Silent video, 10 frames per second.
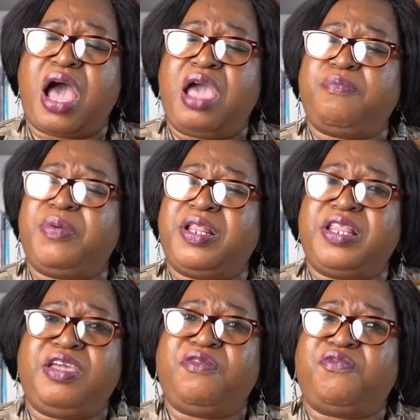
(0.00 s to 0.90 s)
I
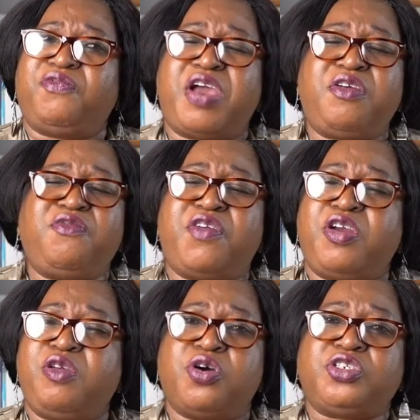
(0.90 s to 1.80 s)
believe very,
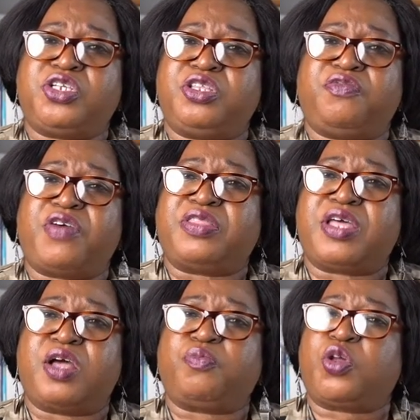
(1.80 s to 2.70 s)
very much in the fact
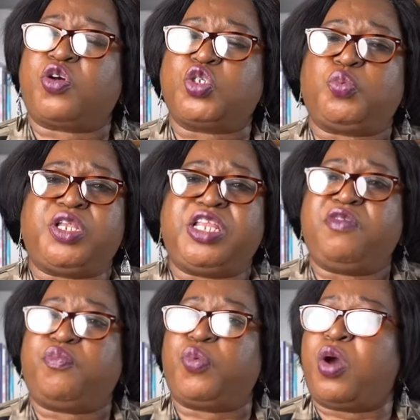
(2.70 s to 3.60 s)
that because we're in
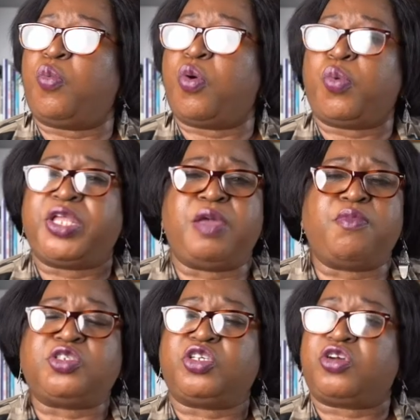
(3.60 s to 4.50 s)
a
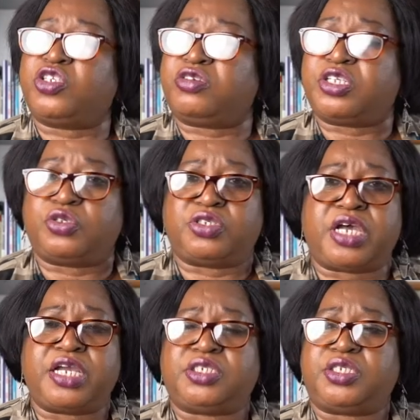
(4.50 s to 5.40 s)
multicultural
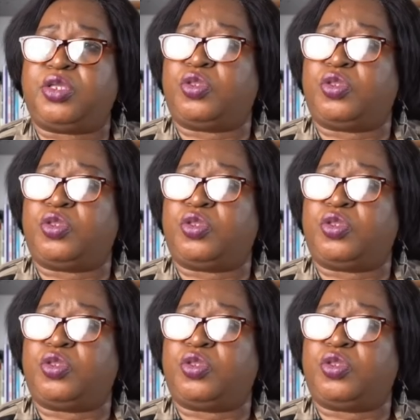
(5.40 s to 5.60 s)
society,